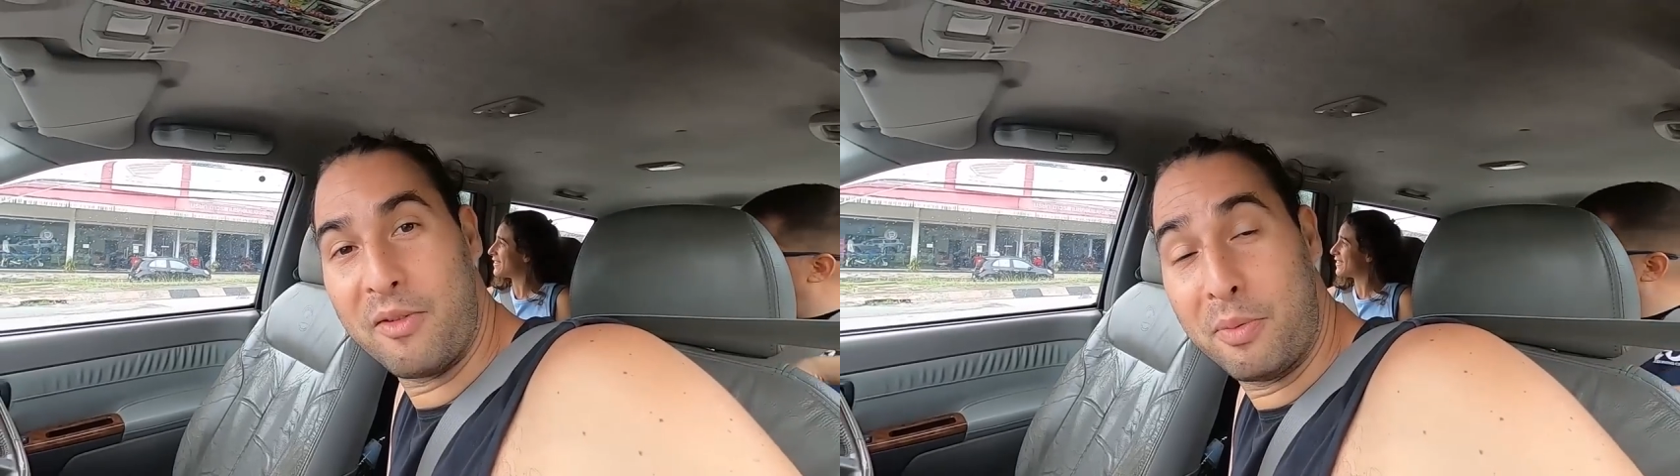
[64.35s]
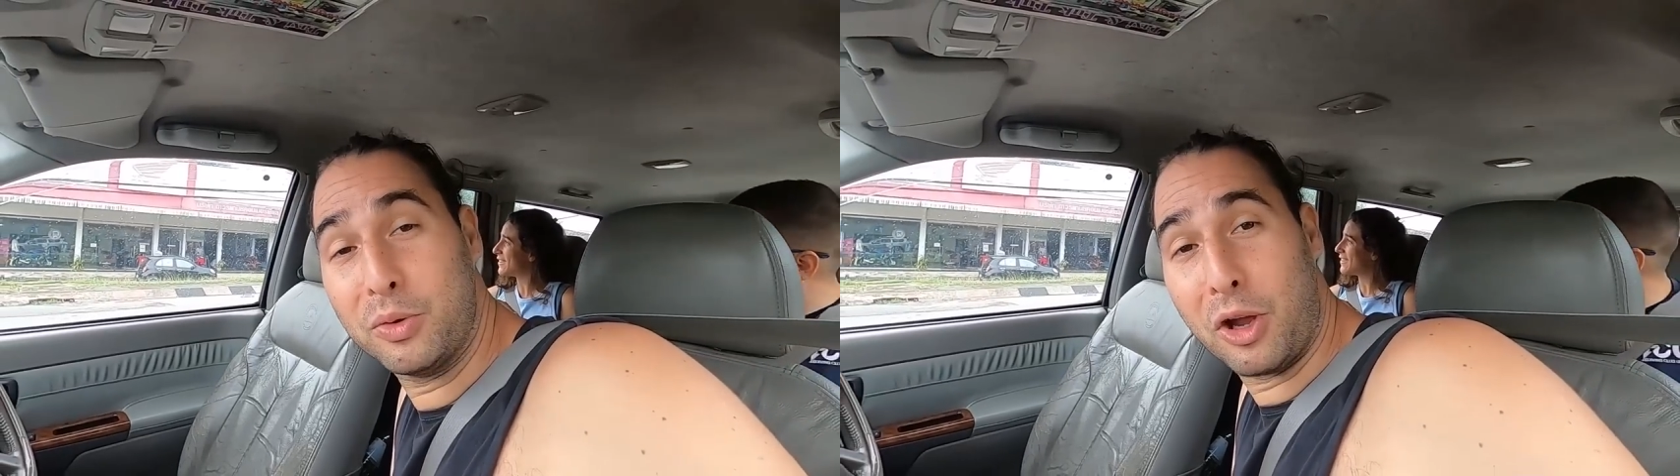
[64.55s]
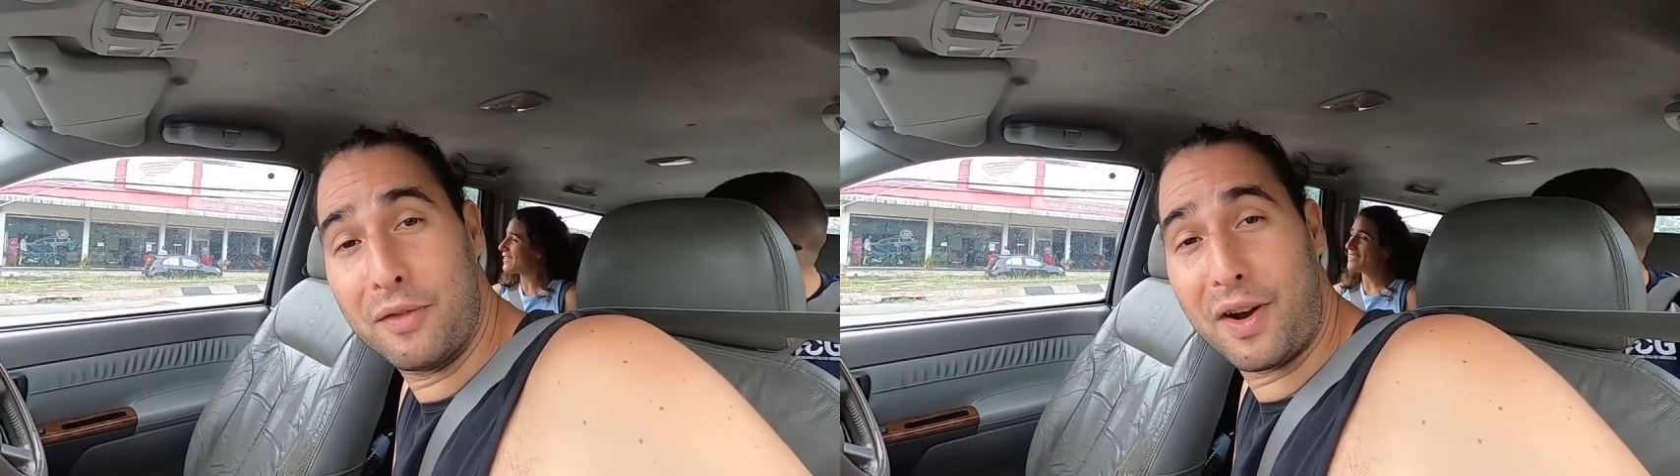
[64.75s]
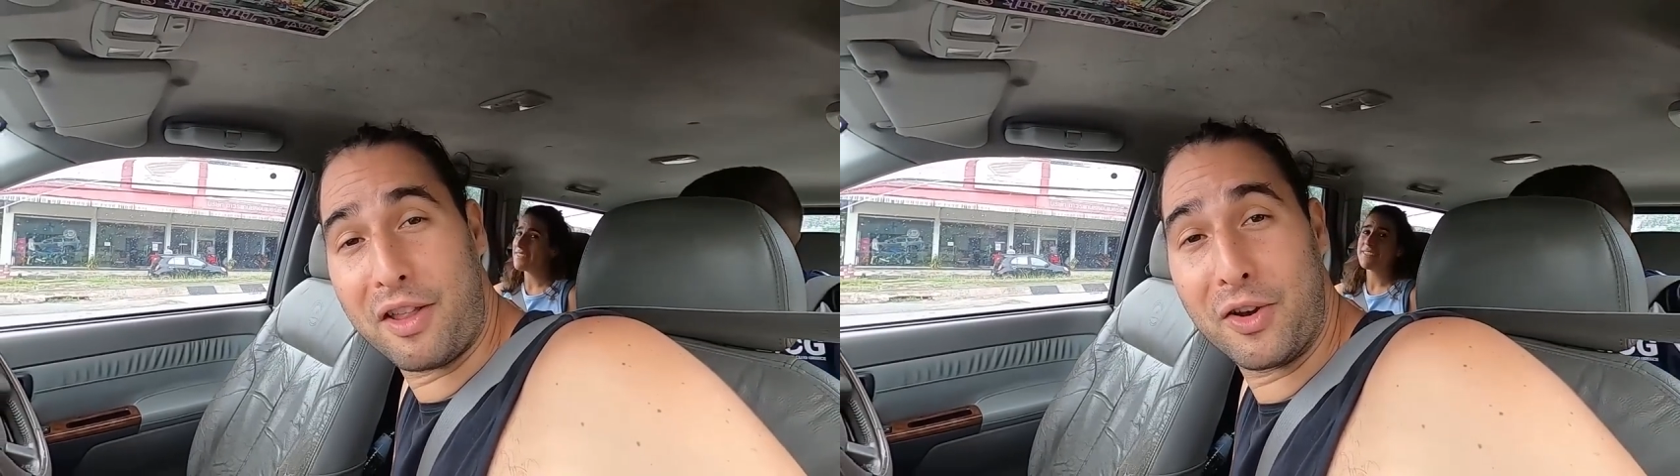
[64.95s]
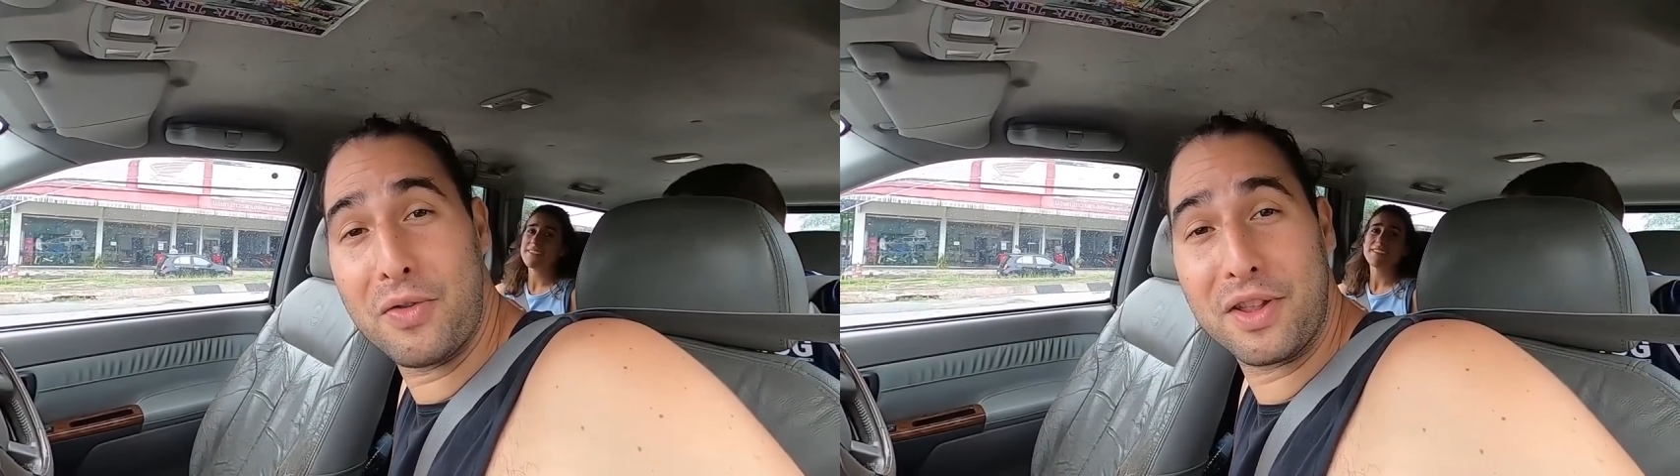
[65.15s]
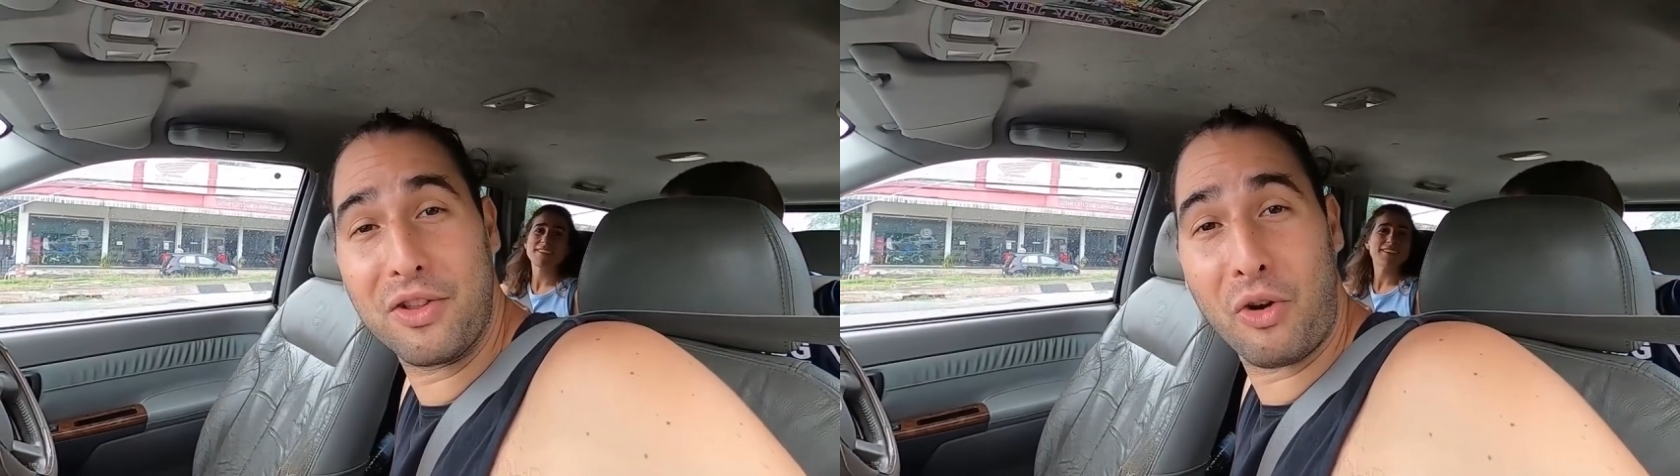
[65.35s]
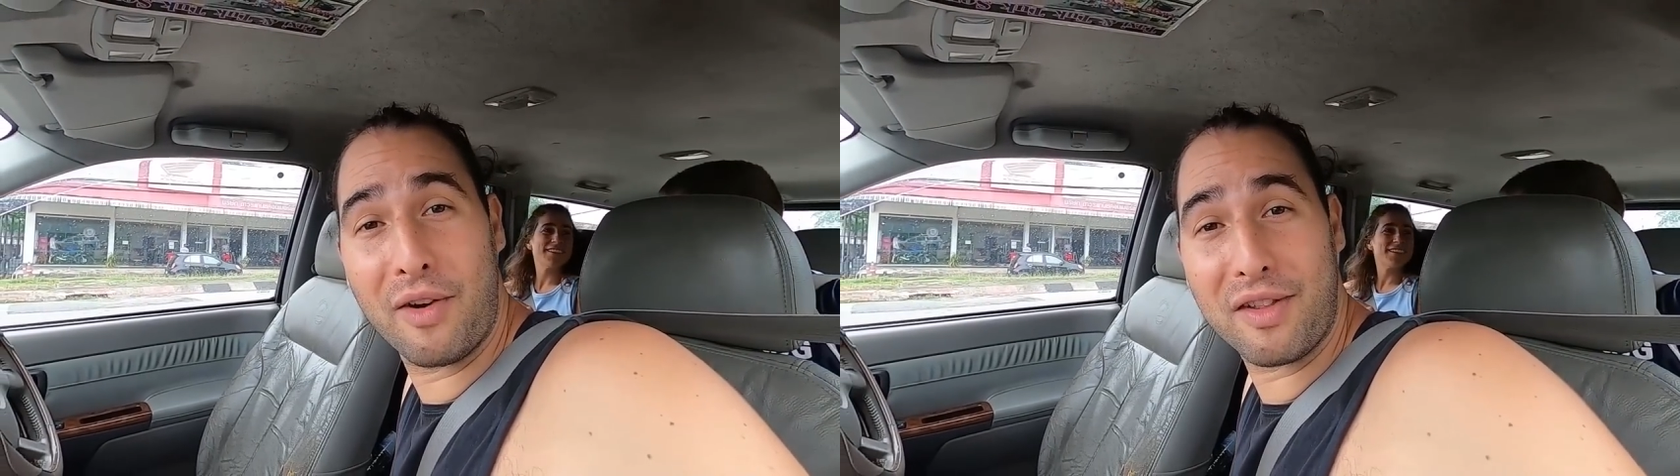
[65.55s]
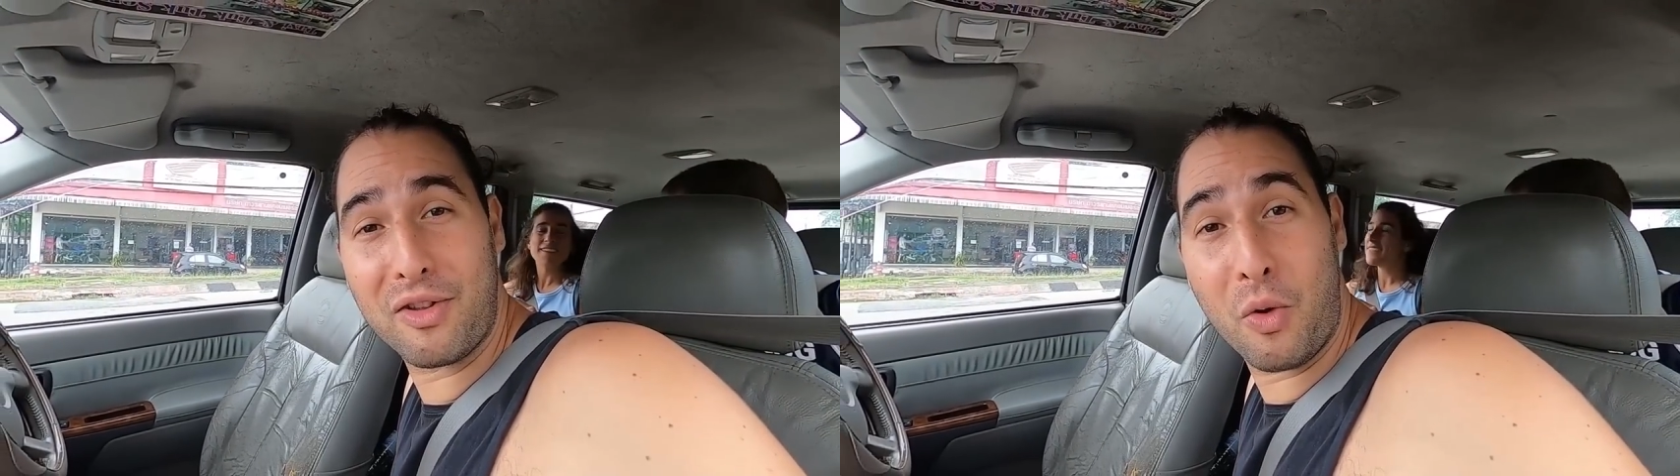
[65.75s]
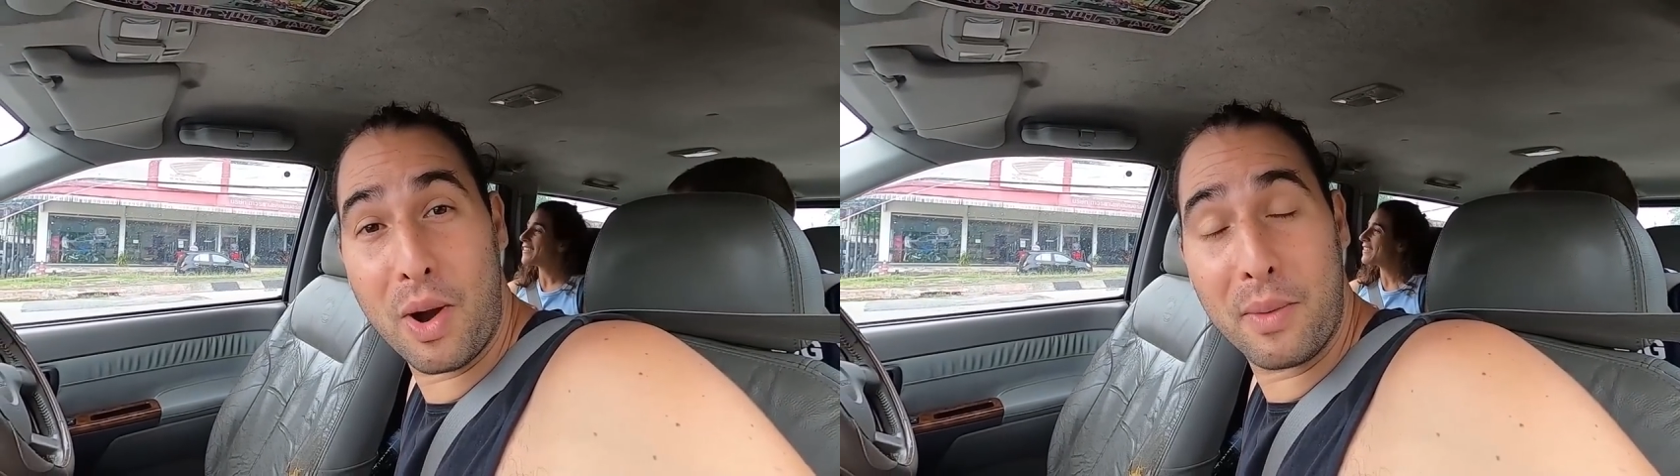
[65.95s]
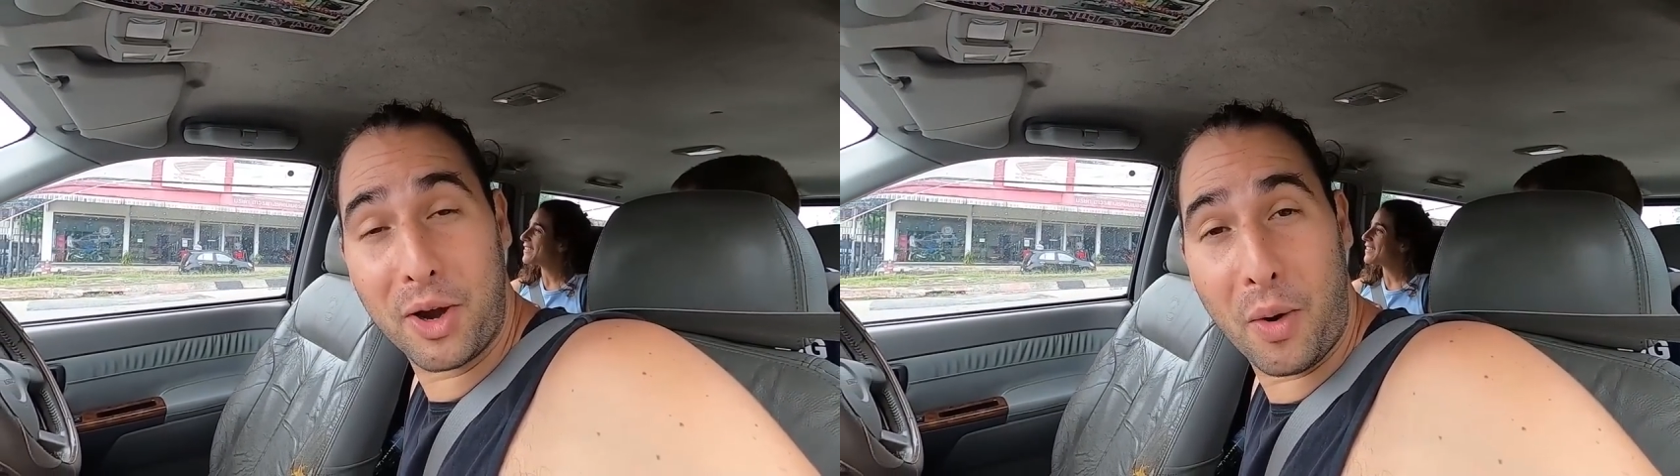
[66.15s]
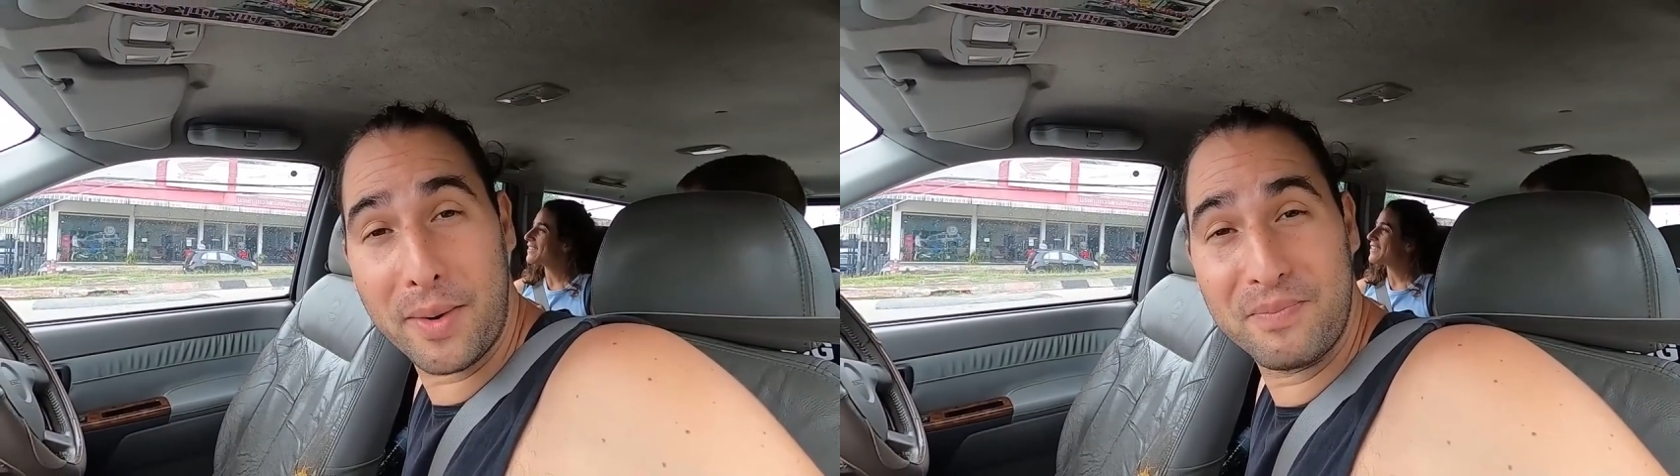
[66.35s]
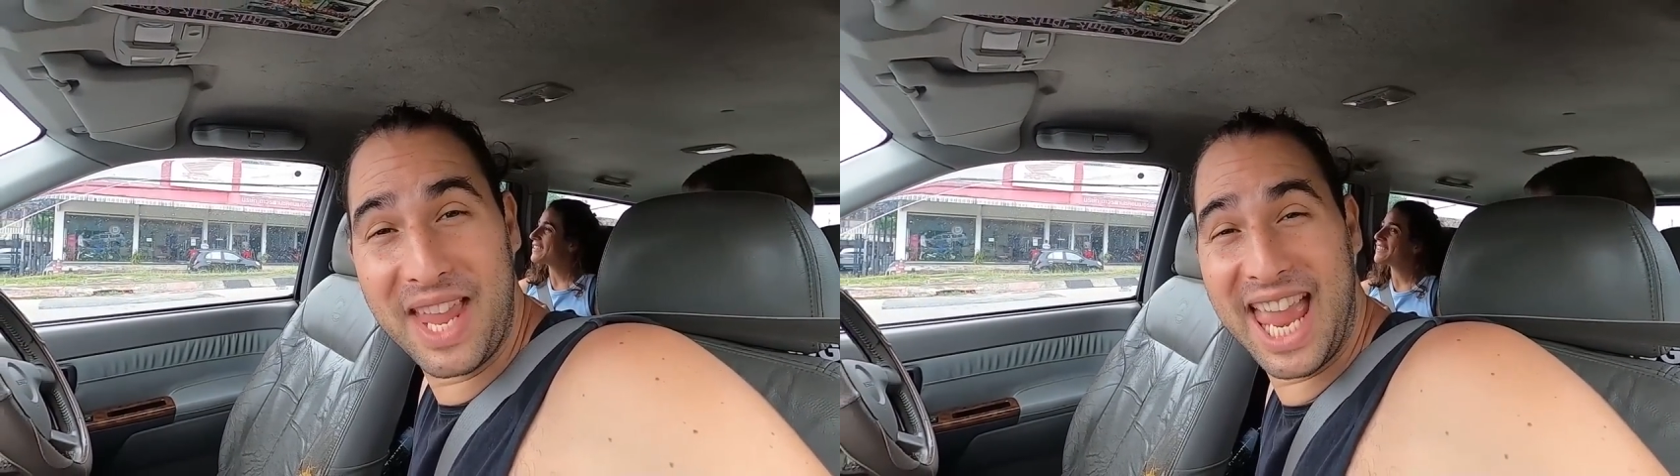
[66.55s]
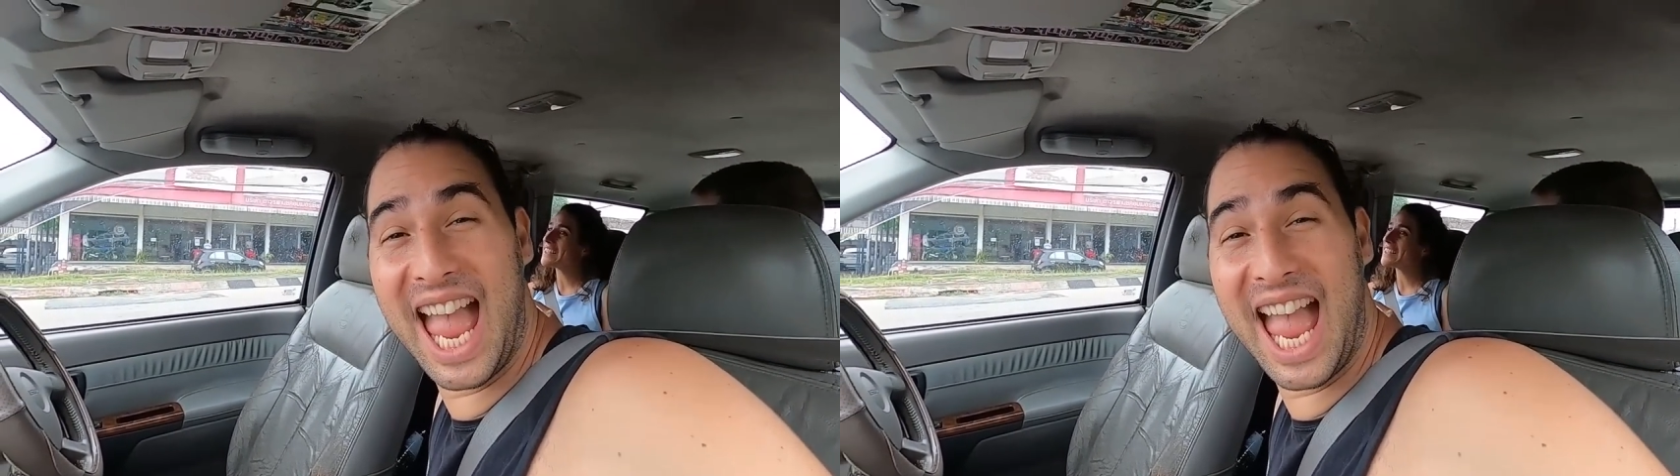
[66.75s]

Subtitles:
we pulled over because I don't think the drivers know where we're going.